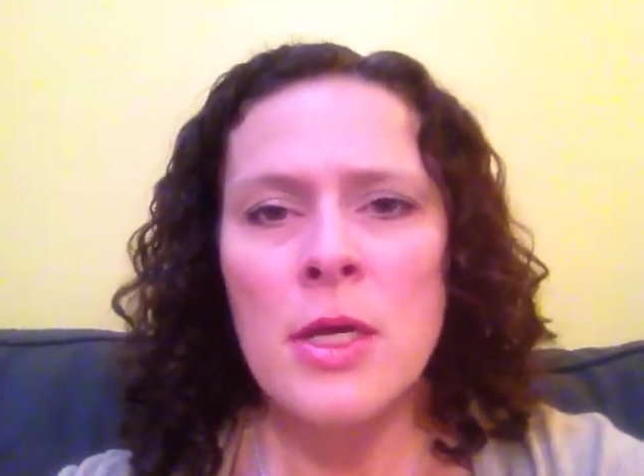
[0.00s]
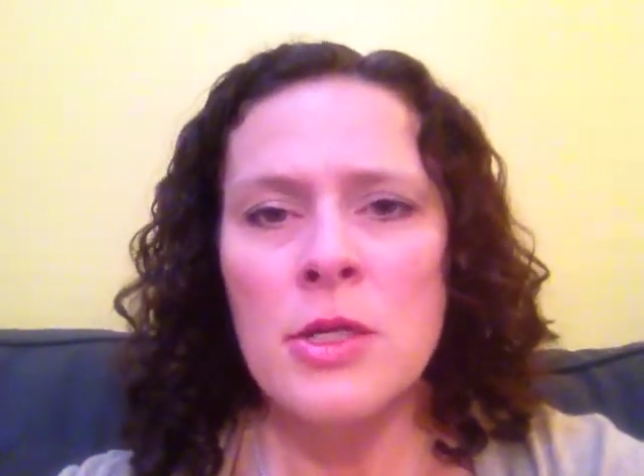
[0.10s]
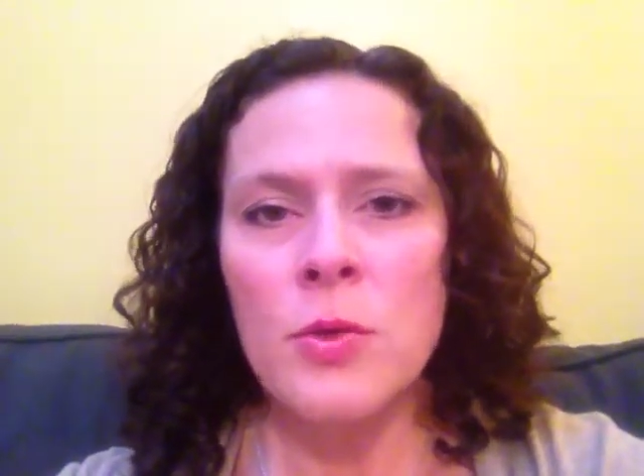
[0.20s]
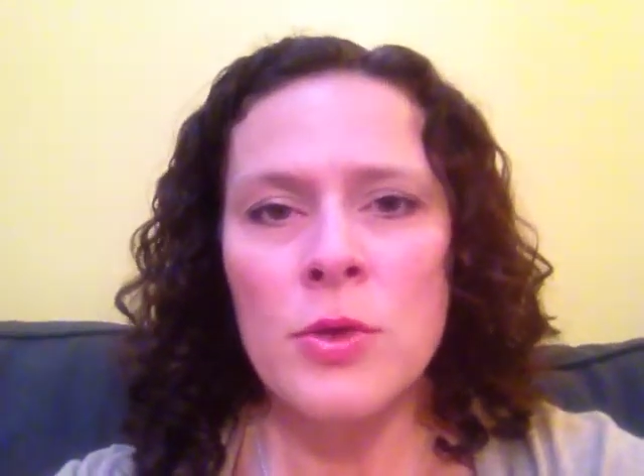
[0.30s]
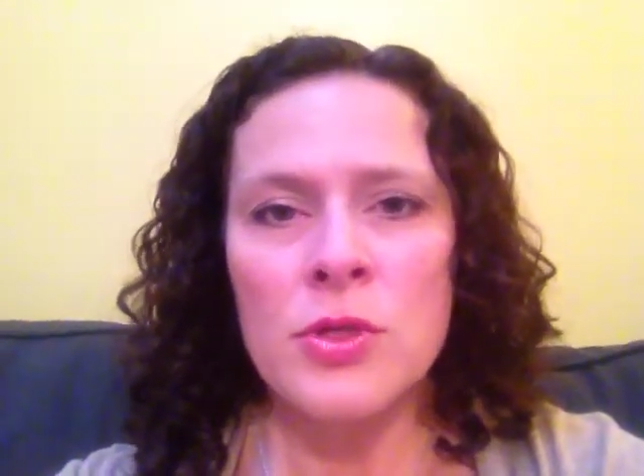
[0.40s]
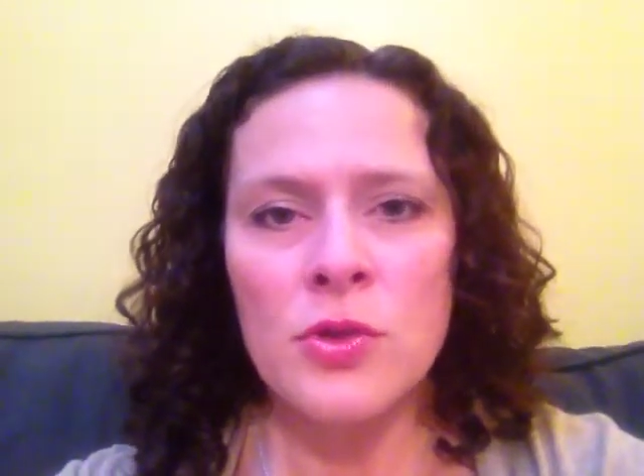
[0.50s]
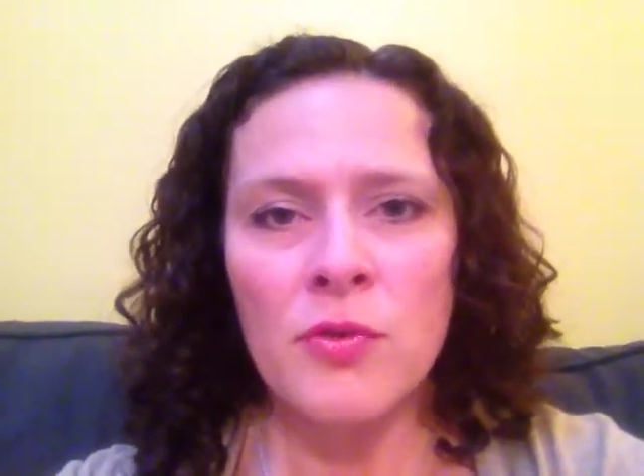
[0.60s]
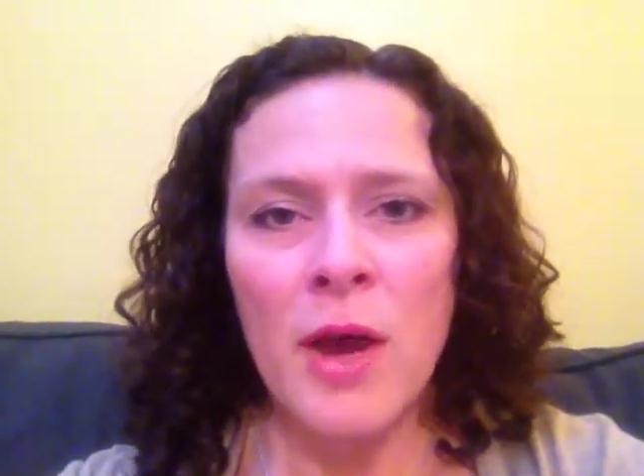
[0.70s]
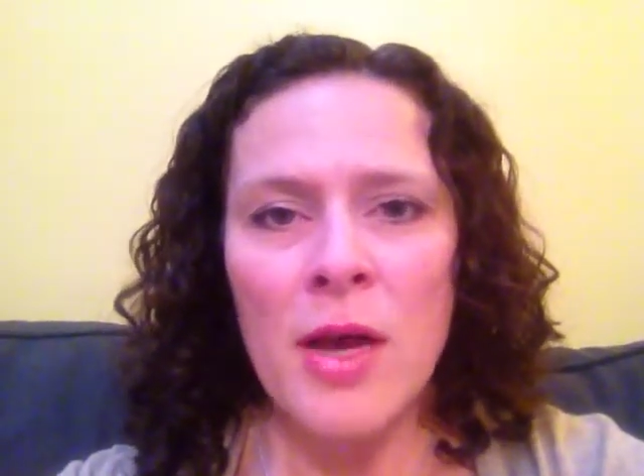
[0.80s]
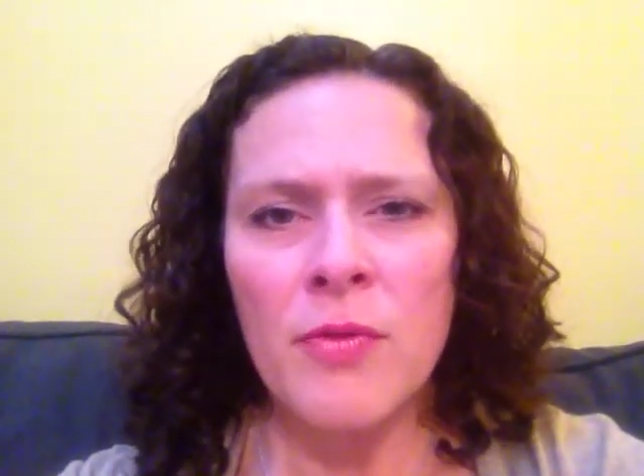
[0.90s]
to a
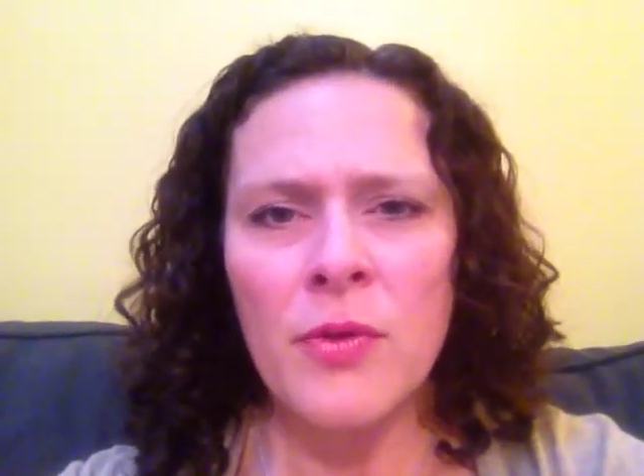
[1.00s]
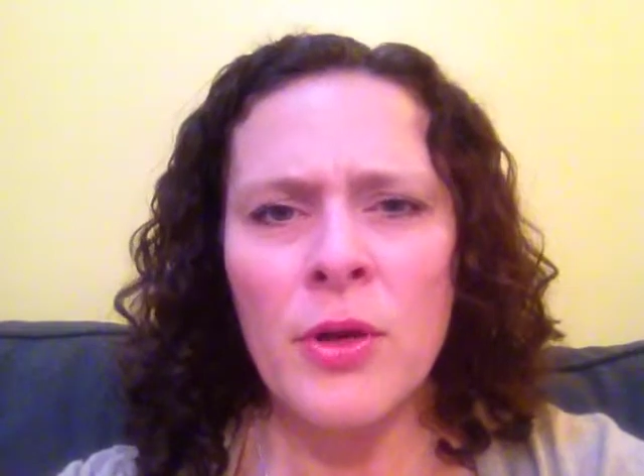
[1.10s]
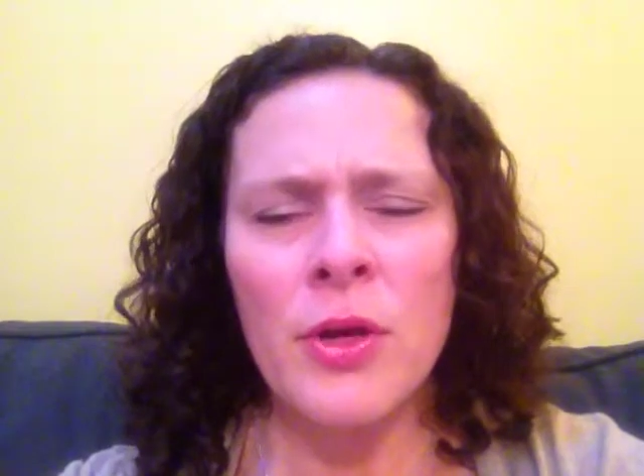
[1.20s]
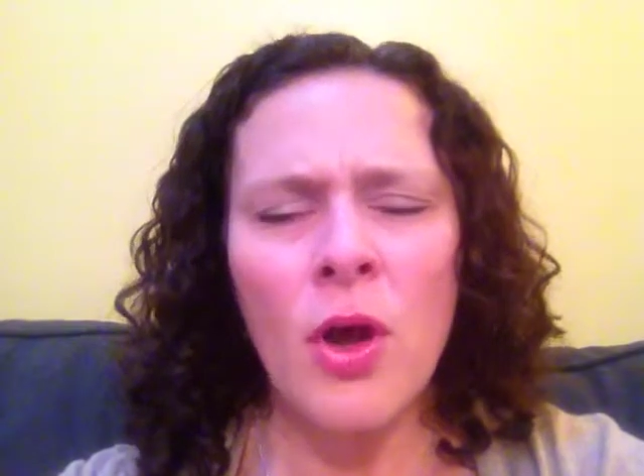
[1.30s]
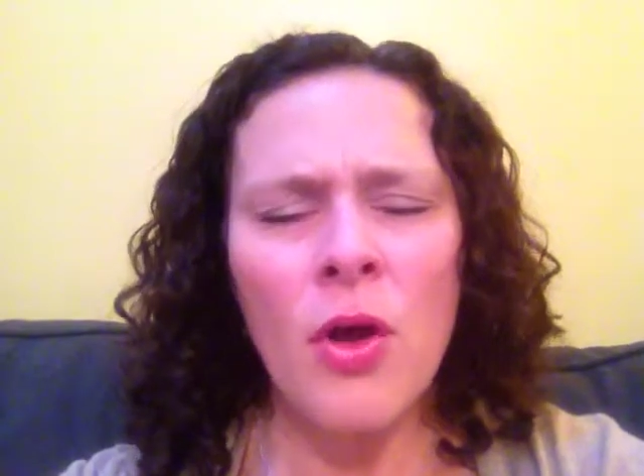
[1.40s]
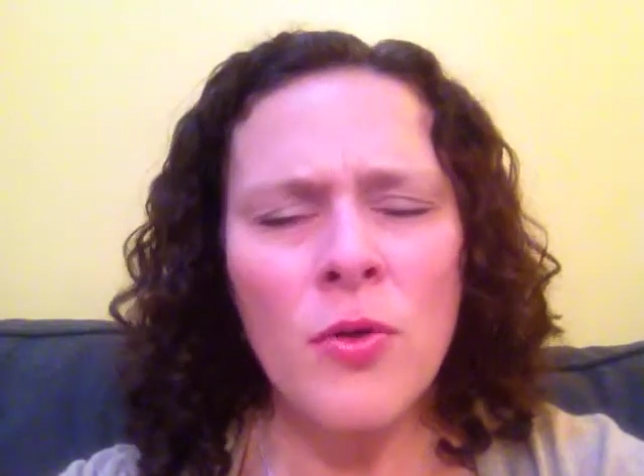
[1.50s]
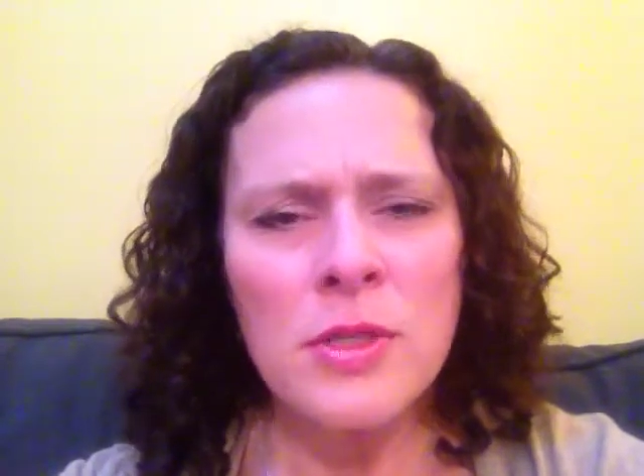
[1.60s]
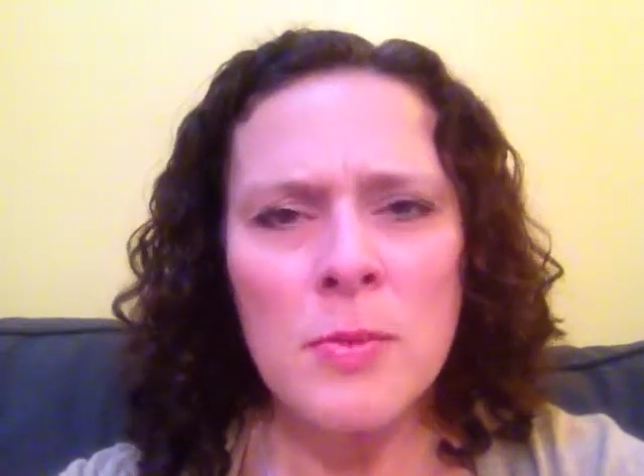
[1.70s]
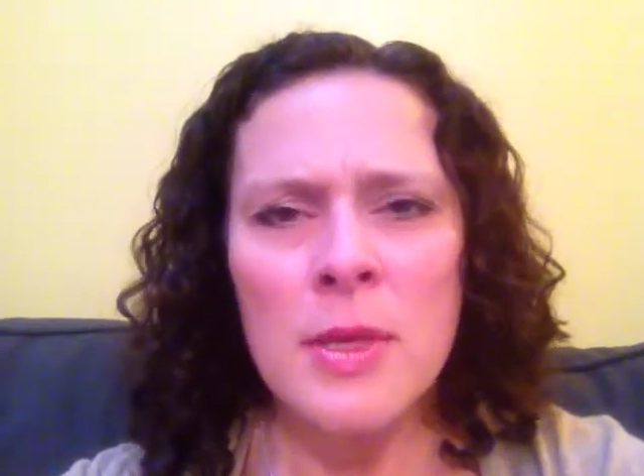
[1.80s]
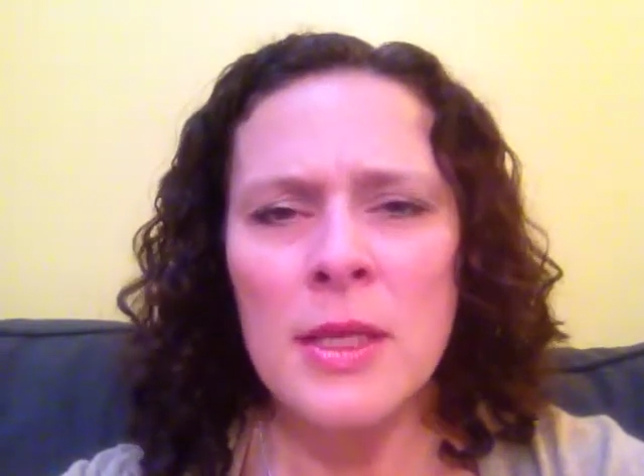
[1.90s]
survivor and
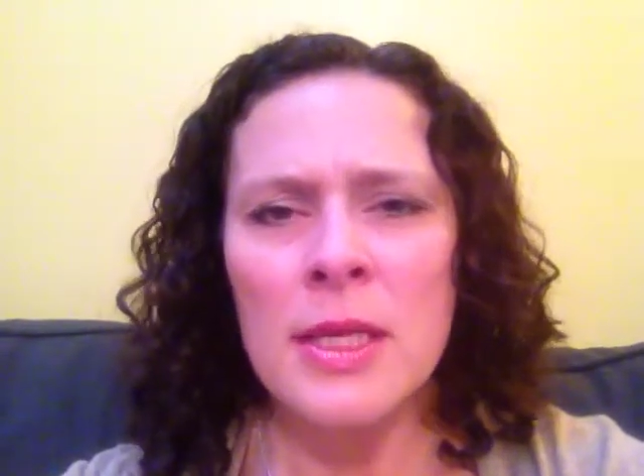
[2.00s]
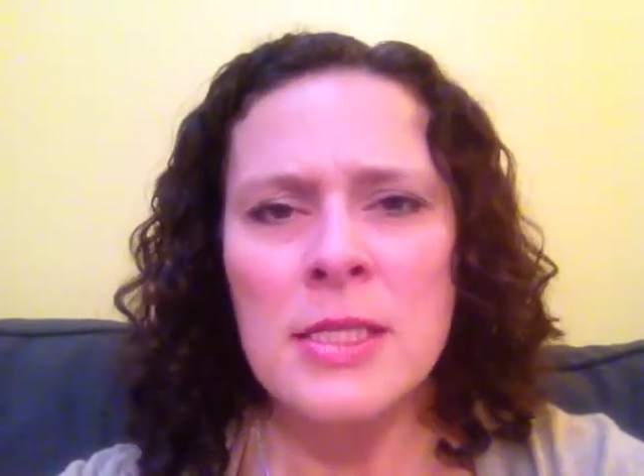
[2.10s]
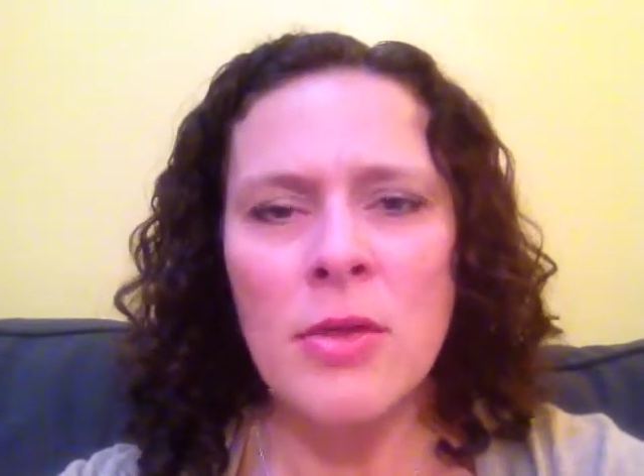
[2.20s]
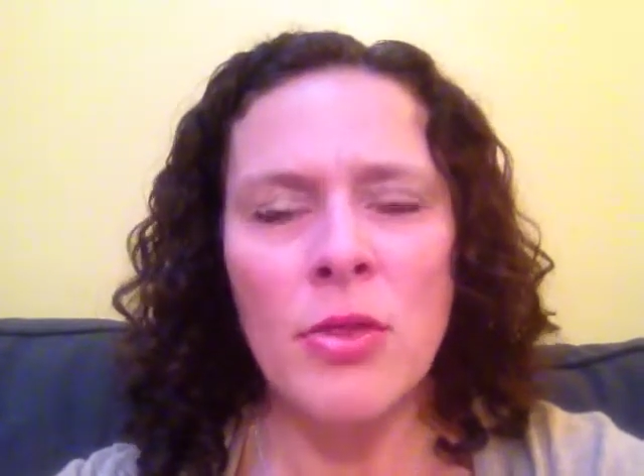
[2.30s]
ultimately to